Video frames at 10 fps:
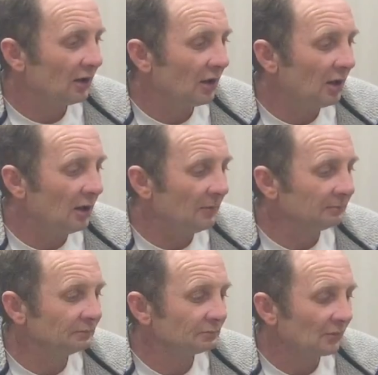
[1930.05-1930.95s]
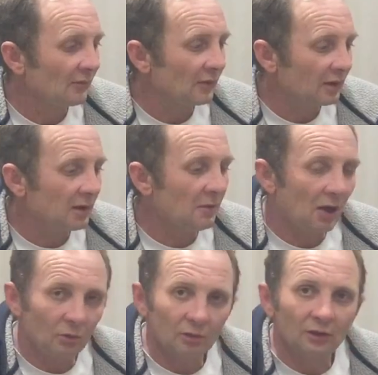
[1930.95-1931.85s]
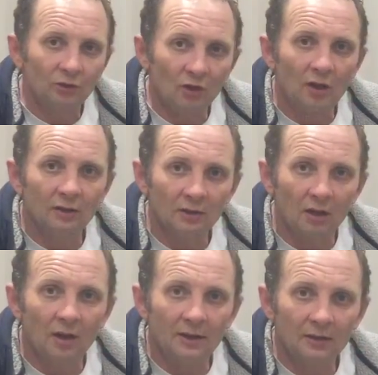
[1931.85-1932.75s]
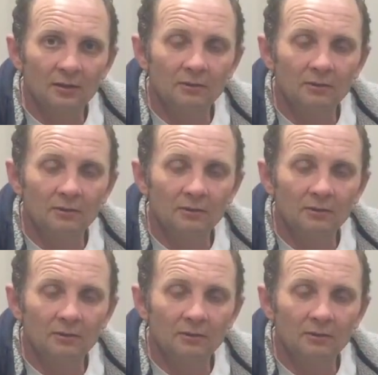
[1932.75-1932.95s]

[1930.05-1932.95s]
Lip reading: you might want to try and like